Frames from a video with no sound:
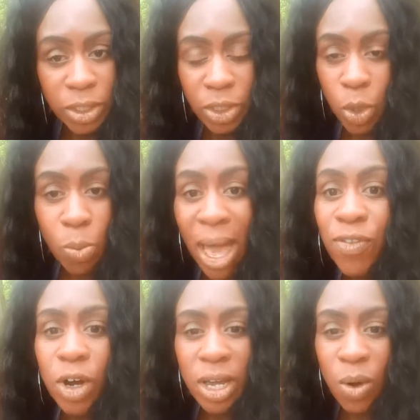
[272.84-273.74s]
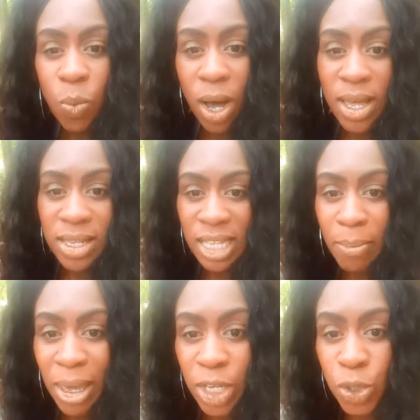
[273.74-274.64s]
whomever it was that
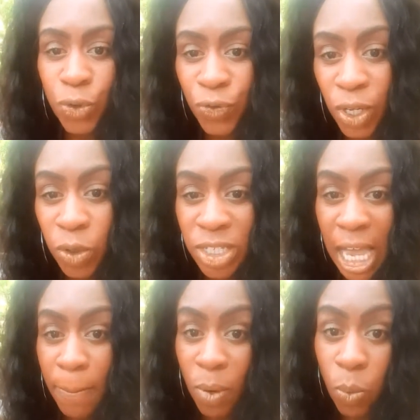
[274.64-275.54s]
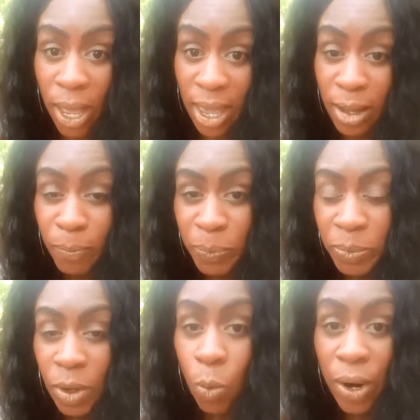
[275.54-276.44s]
made you feel this type of way,
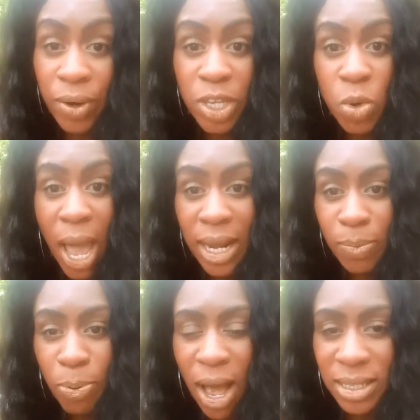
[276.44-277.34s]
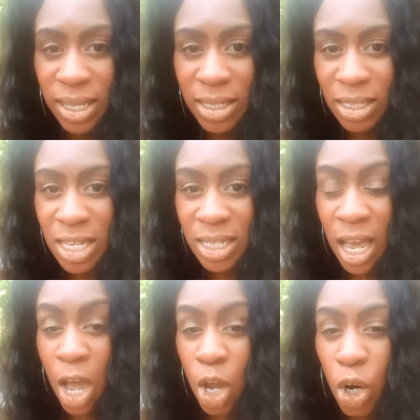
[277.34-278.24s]
wherein you had to process these
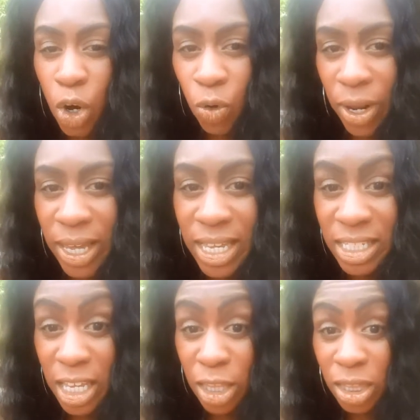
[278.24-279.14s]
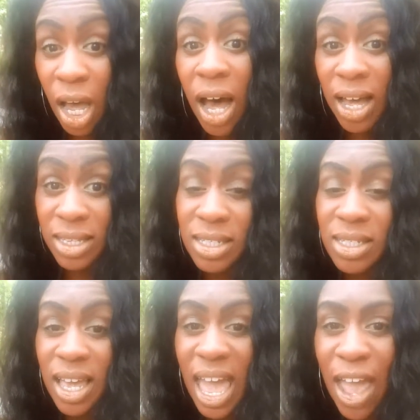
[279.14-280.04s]
crazy
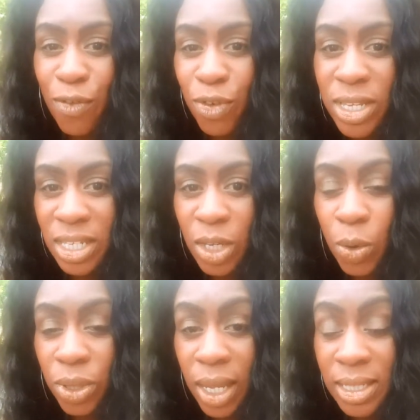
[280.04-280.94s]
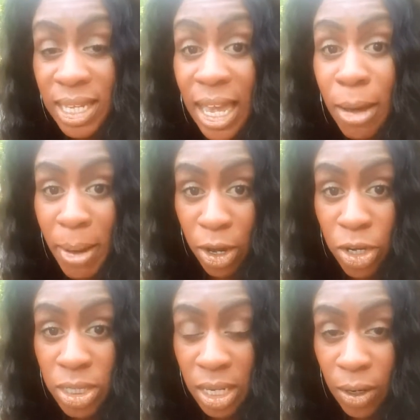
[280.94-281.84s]
thoughts every single day about
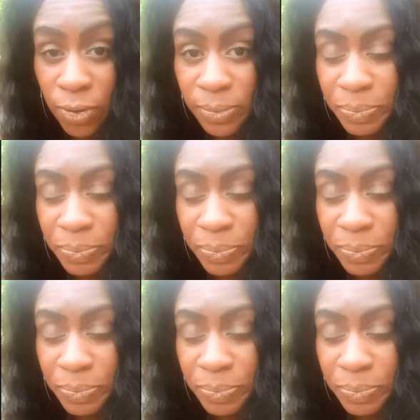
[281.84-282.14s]
yourself.